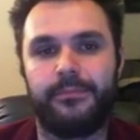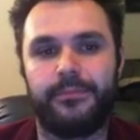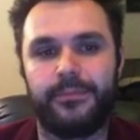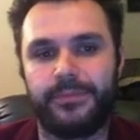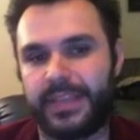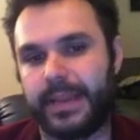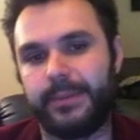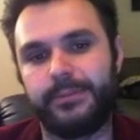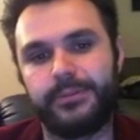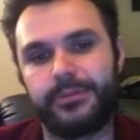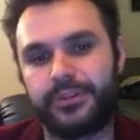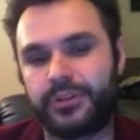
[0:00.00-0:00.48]

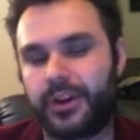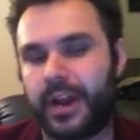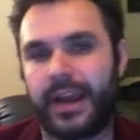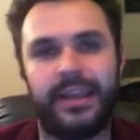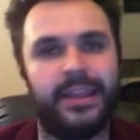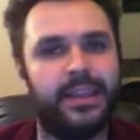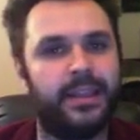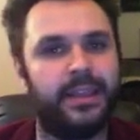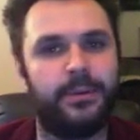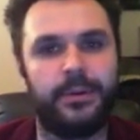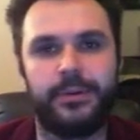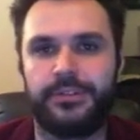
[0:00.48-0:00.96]
deep
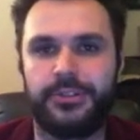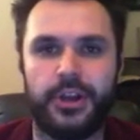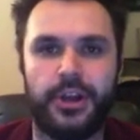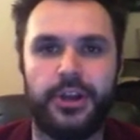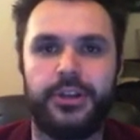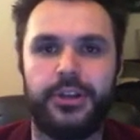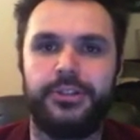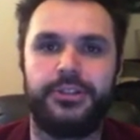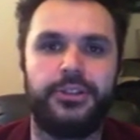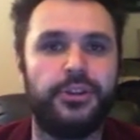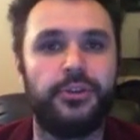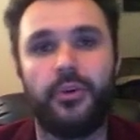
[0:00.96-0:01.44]
striking them on
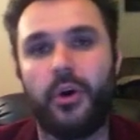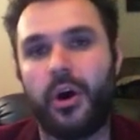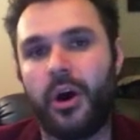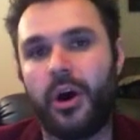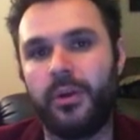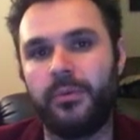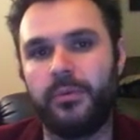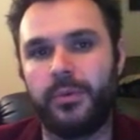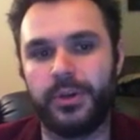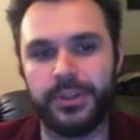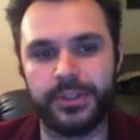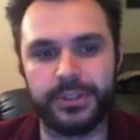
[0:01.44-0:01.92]
turn 2
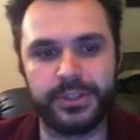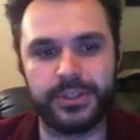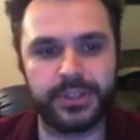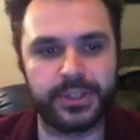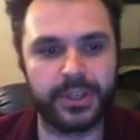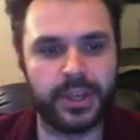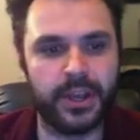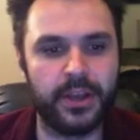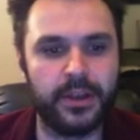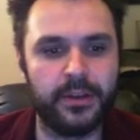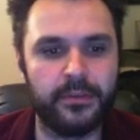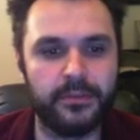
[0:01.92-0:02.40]

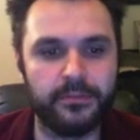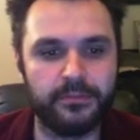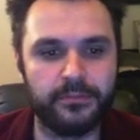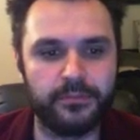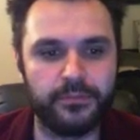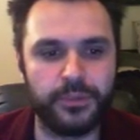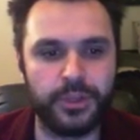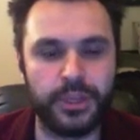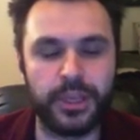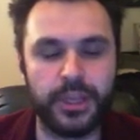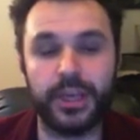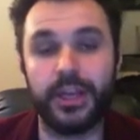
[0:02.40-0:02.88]
onwards,
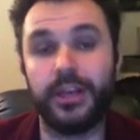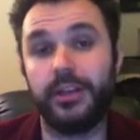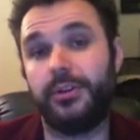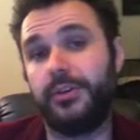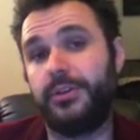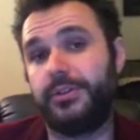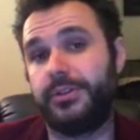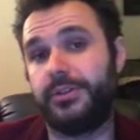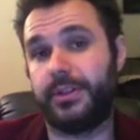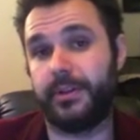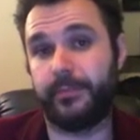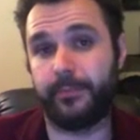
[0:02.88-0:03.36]
you're going to
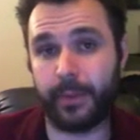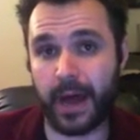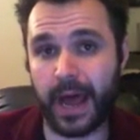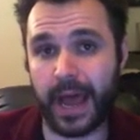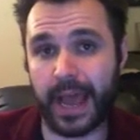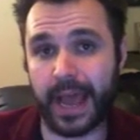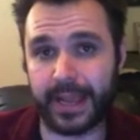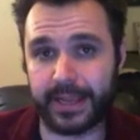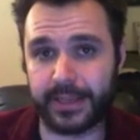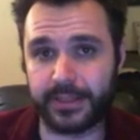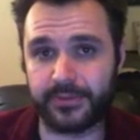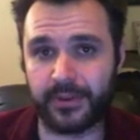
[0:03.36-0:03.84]
lose the
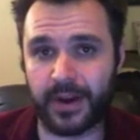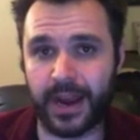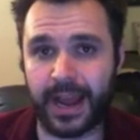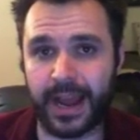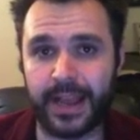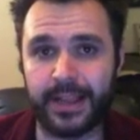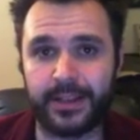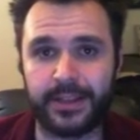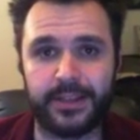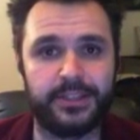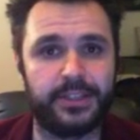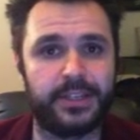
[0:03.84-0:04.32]
bikes,
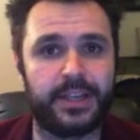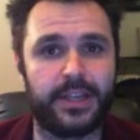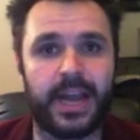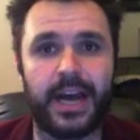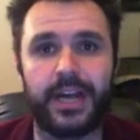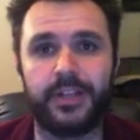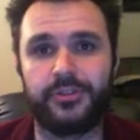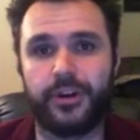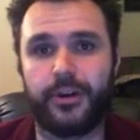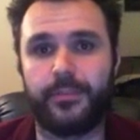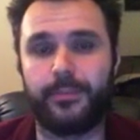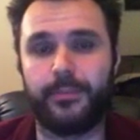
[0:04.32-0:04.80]
right? Because you
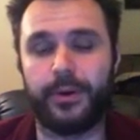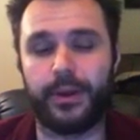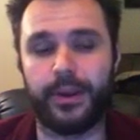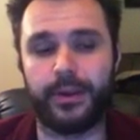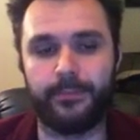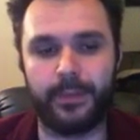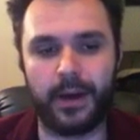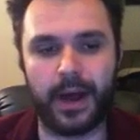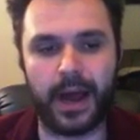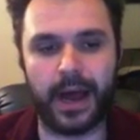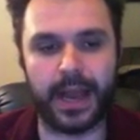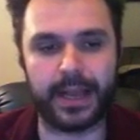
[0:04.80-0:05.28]
can't drop pod
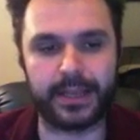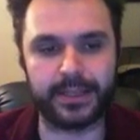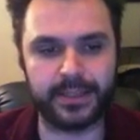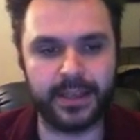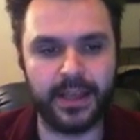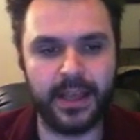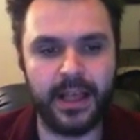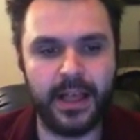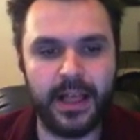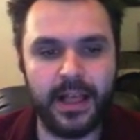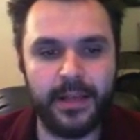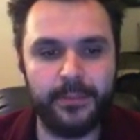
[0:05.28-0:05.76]
in
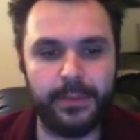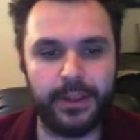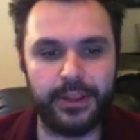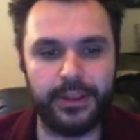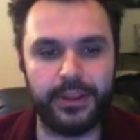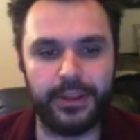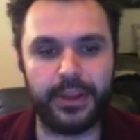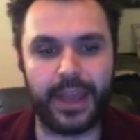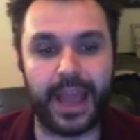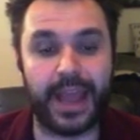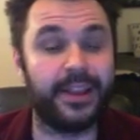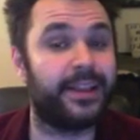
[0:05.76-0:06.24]
bikes, but
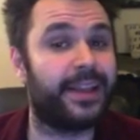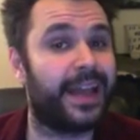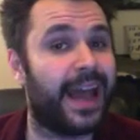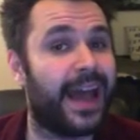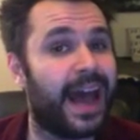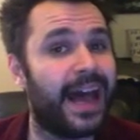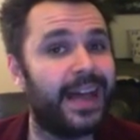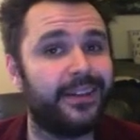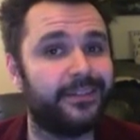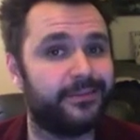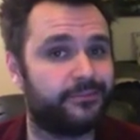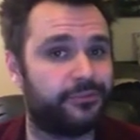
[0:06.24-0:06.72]
you
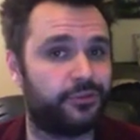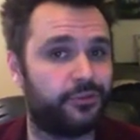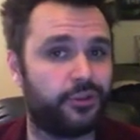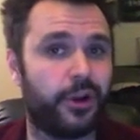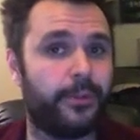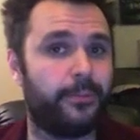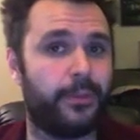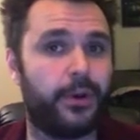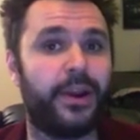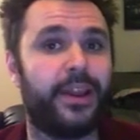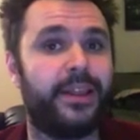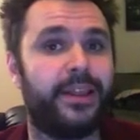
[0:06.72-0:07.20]
can't
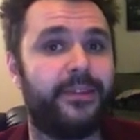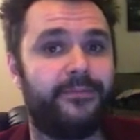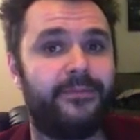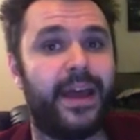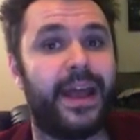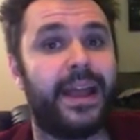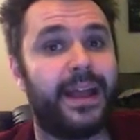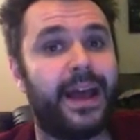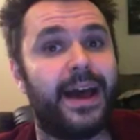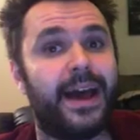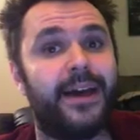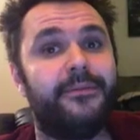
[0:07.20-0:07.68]
drop pod in
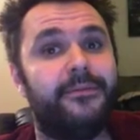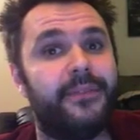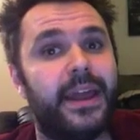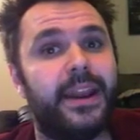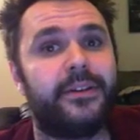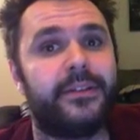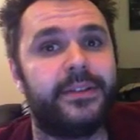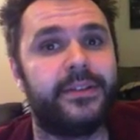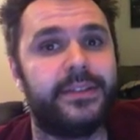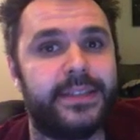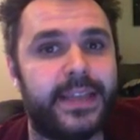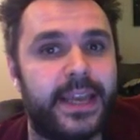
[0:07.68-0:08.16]
Vanguard
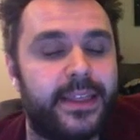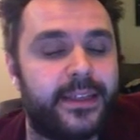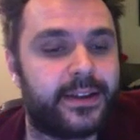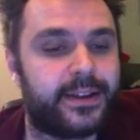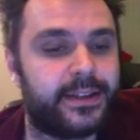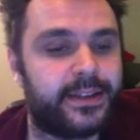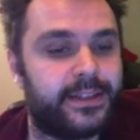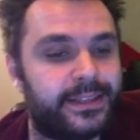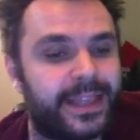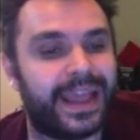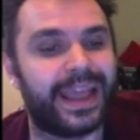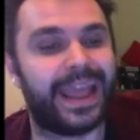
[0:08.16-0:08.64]
veterans either
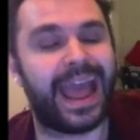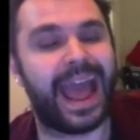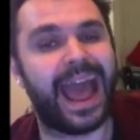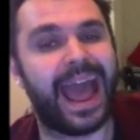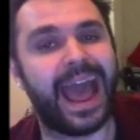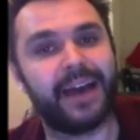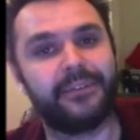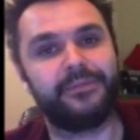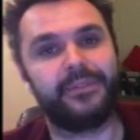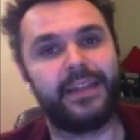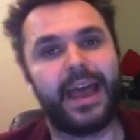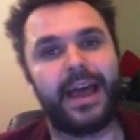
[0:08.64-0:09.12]
because they
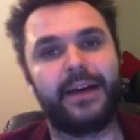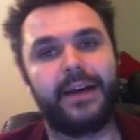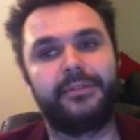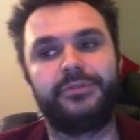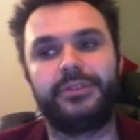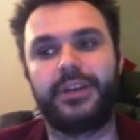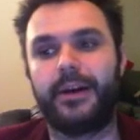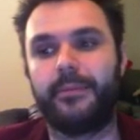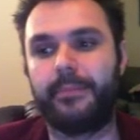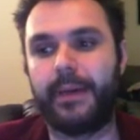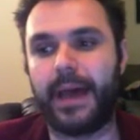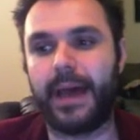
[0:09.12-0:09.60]
have to have
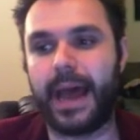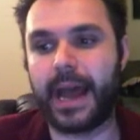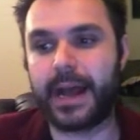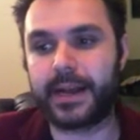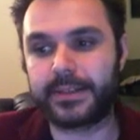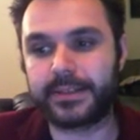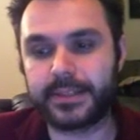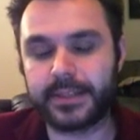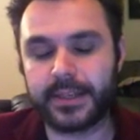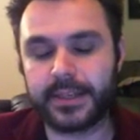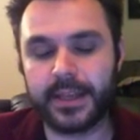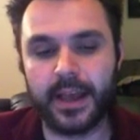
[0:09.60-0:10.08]
jump
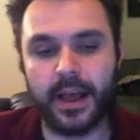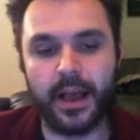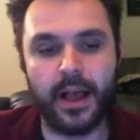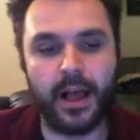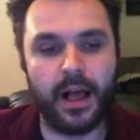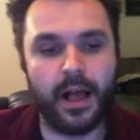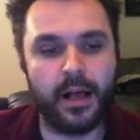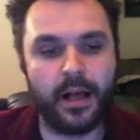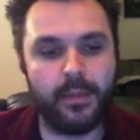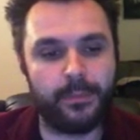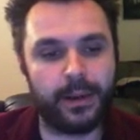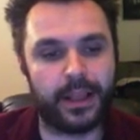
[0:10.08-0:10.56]
packs.
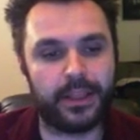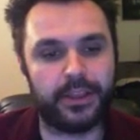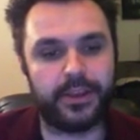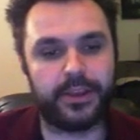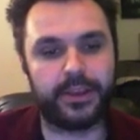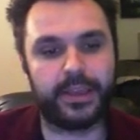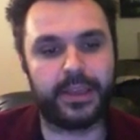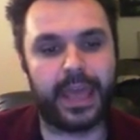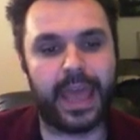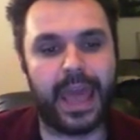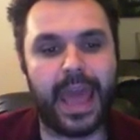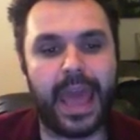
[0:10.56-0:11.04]
But
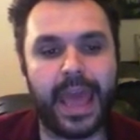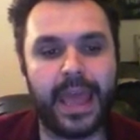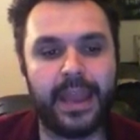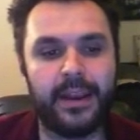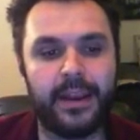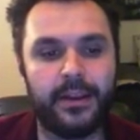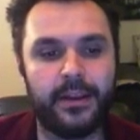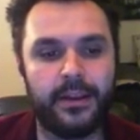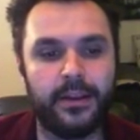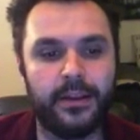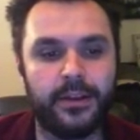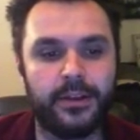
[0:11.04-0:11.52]
you
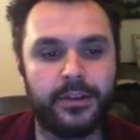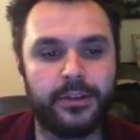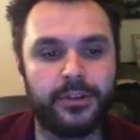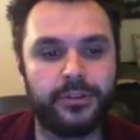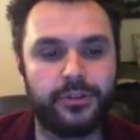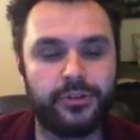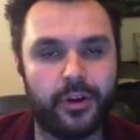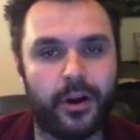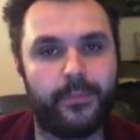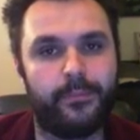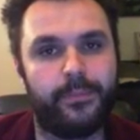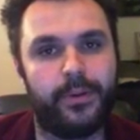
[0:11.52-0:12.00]
can
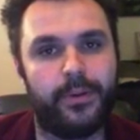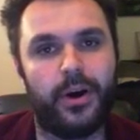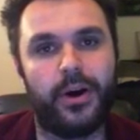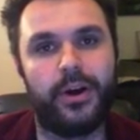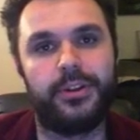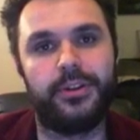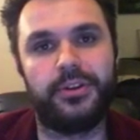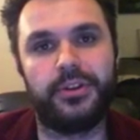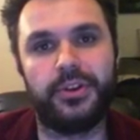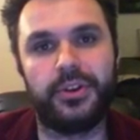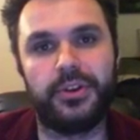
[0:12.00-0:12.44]
drop pod